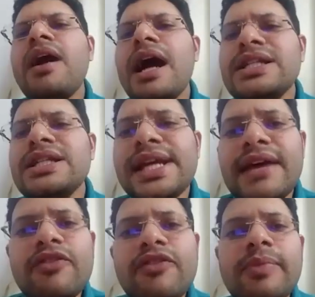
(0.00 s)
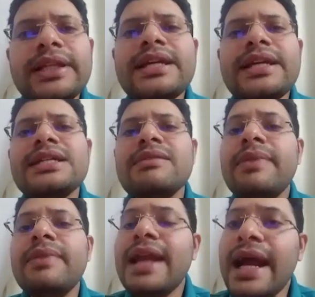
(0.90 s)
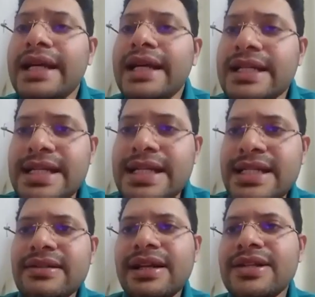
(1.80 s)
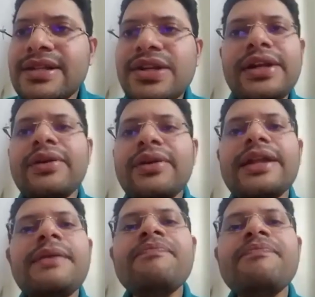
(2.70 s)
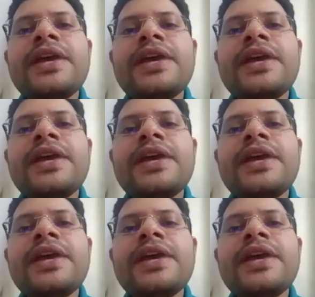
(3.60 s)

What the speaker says: IgA nephropathy is a benign disease. Let's read together.